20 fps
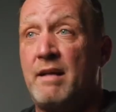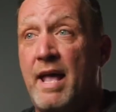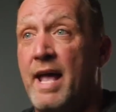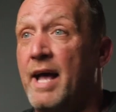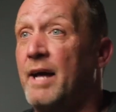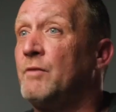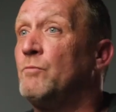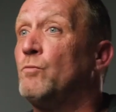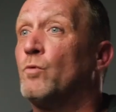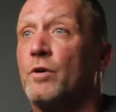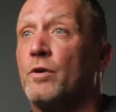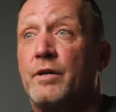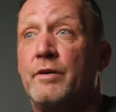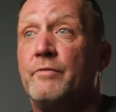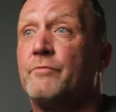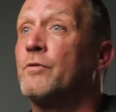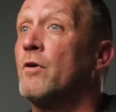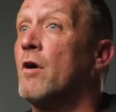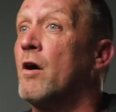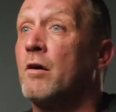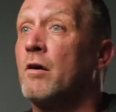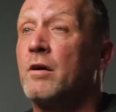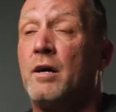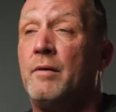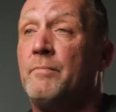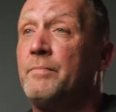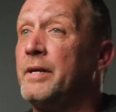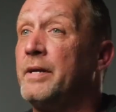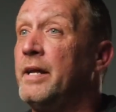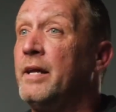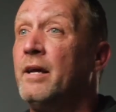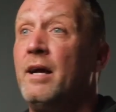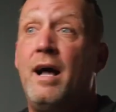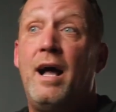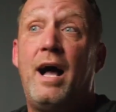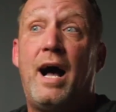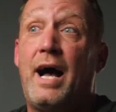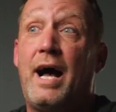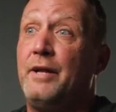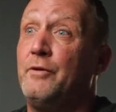had working for our company.
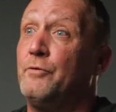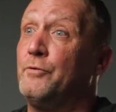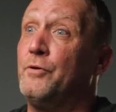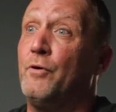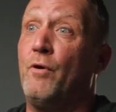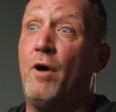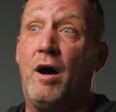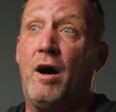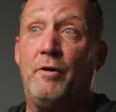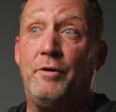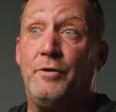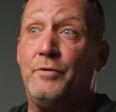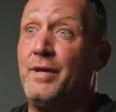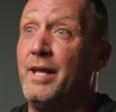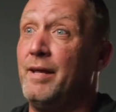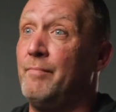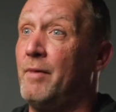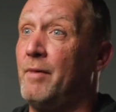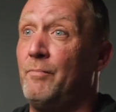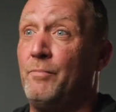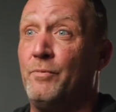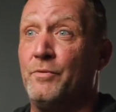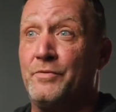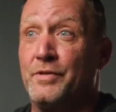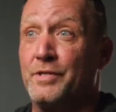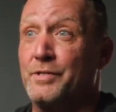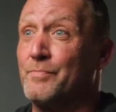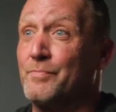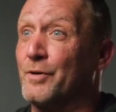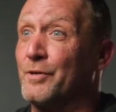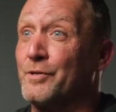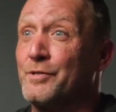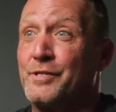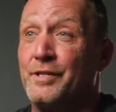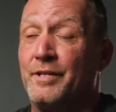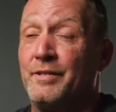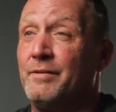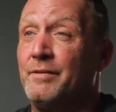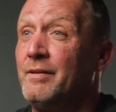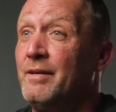I don't know how you came up with this
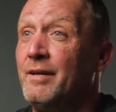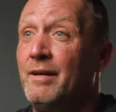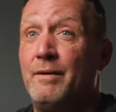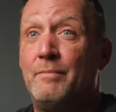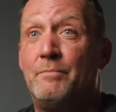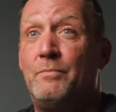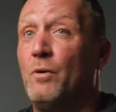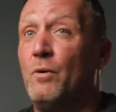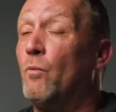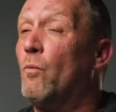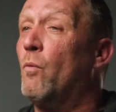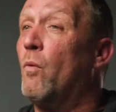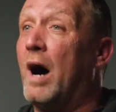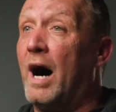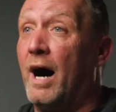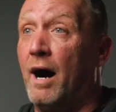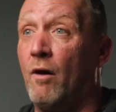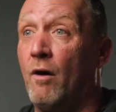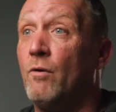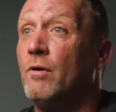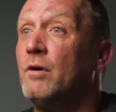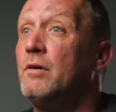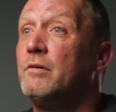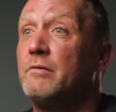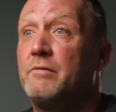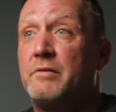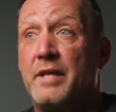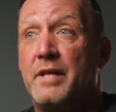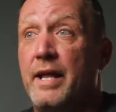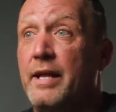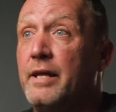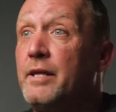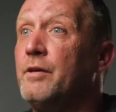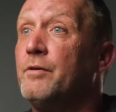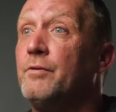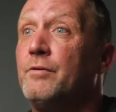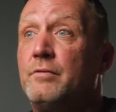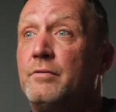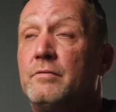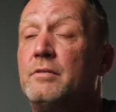person, but wow, thank
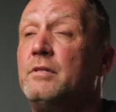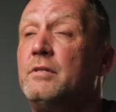you.